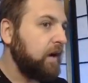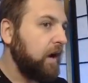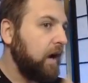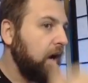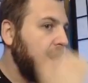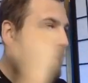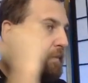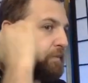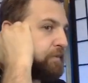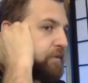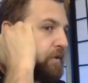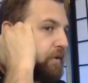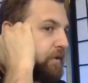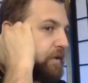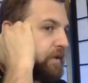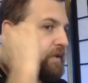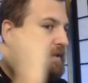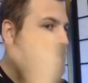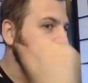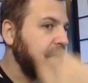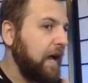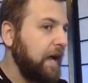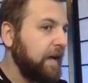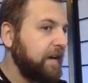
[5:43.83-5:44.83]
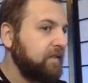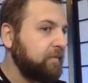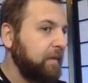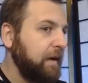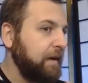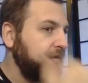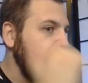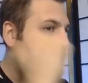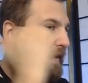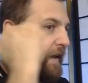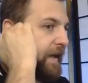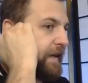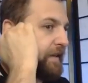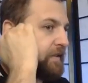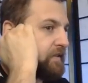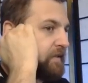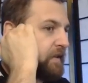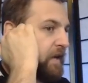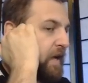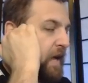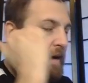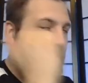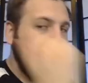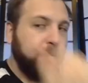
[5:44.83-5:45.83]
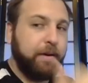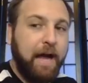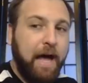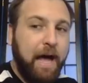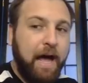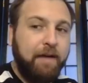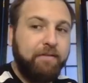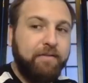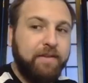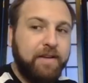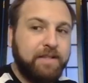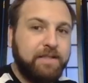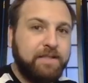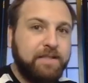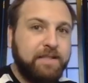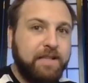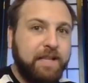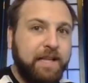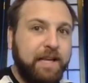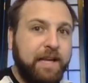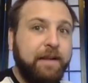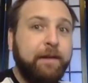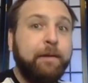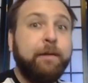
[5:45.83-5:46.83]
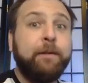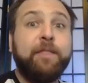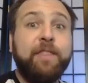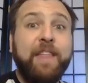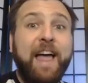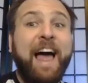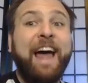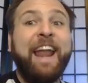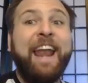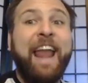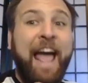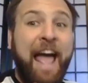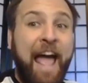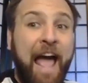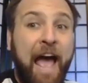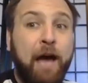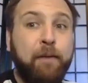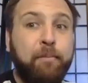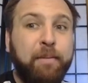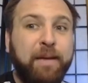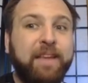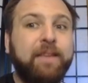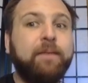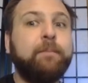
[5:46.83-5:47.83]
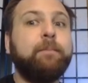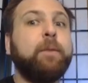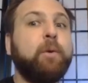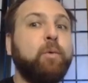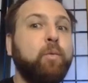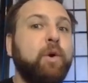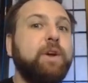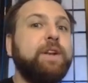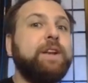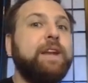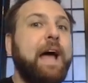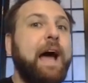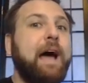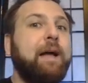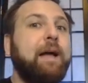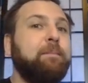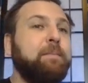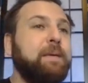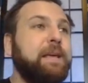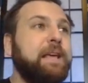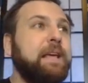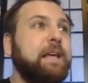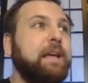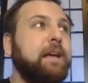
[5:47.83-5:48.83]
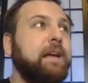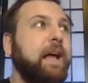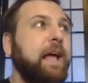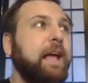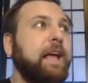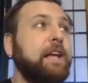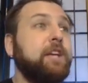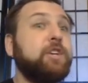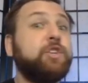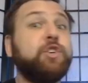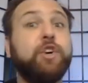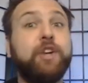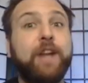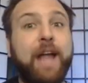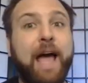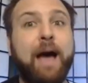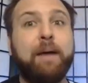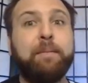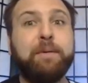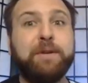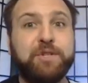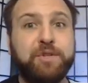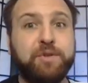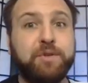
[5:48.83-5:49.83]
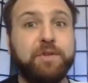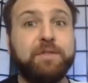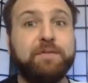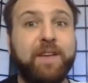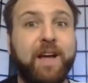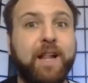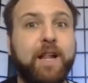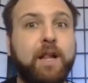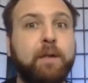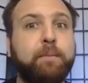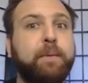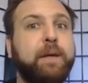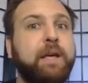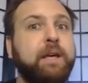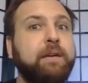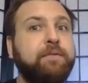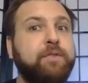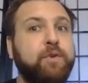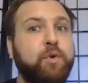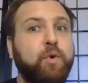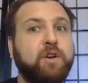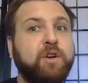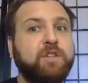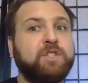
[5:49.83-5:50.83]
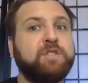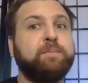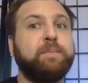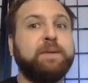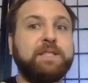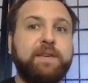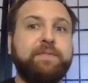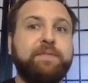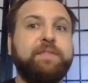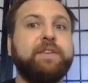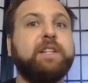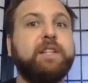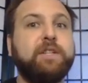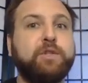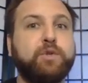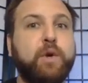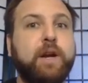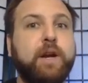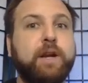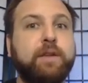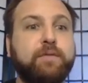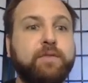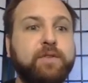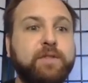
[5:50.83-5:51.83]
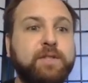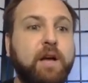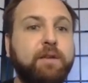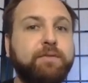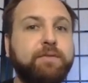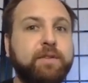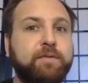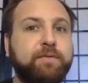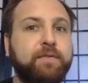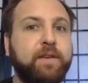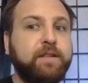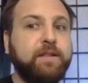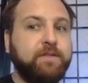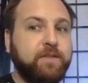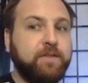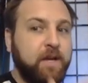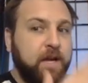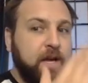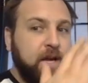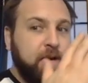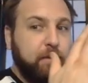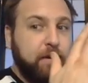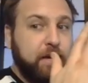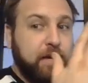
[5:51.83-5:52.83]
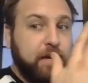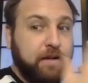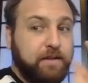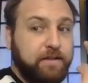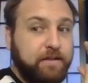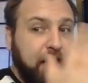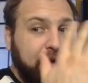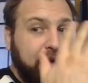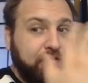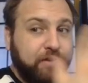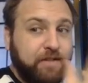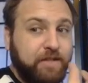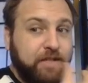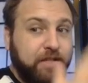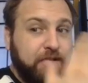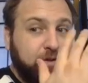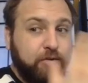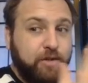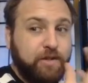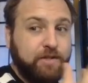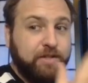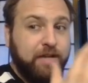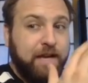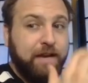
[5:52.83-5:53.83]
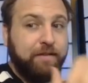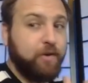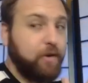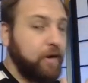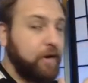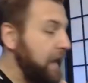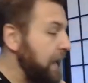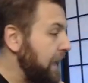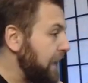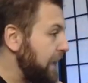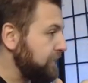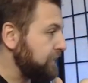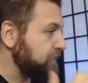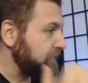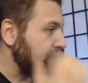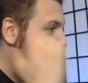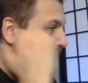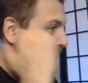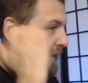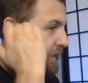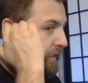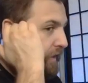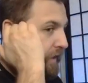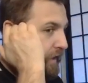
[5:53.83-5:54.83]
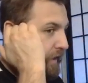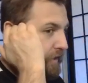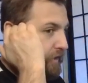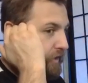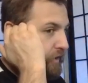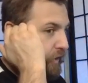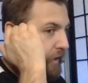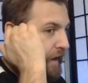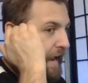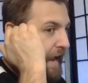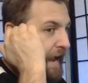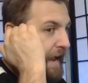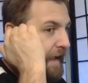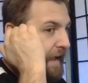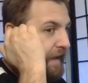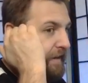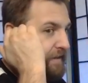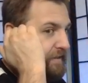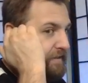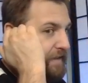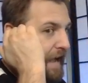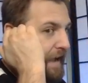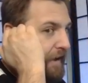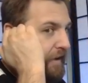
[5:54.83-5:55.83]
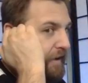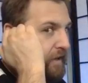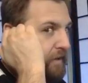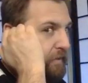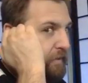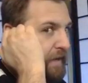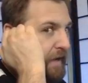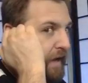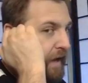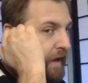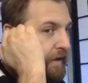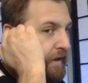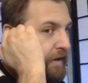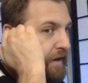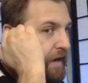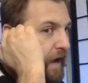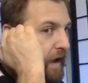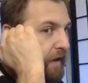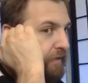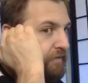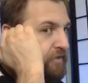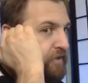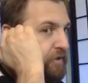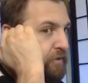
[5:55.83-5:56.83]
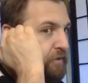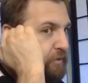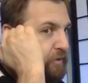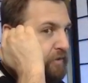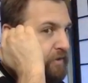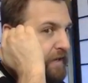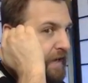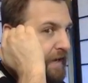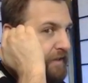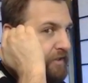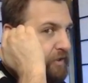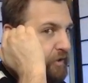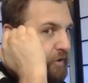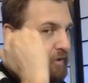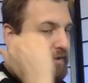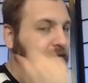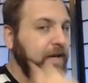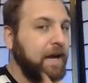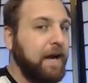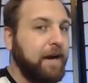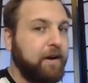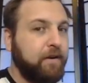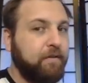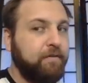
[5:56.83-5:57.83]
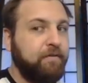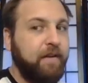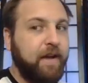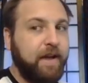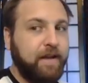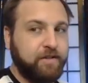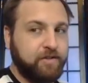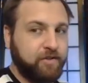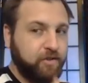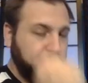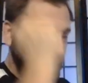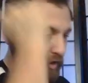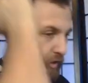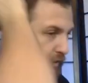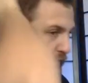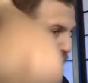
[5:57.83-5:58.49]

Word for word: up to the side of my face. But obviously, that habit would not be a good habit to develop if you are specifically training for self defense because obviously you just have your hands and your hand is not going to be enough to protect your entire face. So you're going to